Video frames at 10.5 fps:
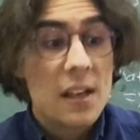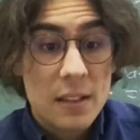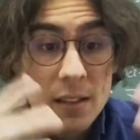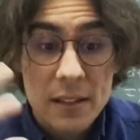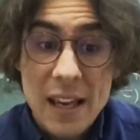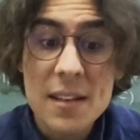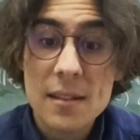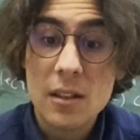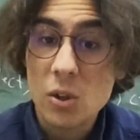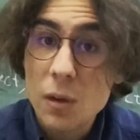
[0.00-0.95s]
the
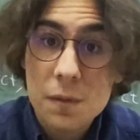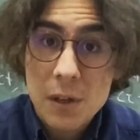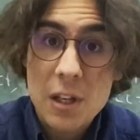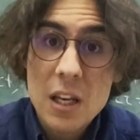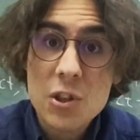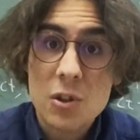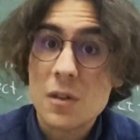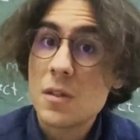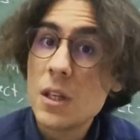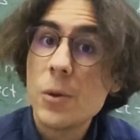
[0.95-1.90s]
density of radiation
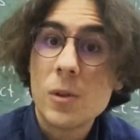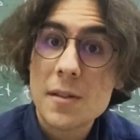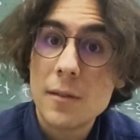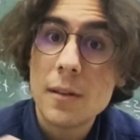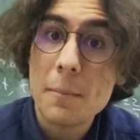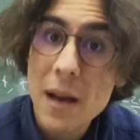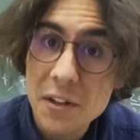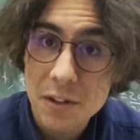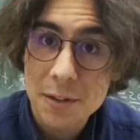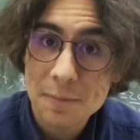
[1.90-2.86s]
is equal to the
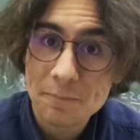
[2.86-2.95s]
matter.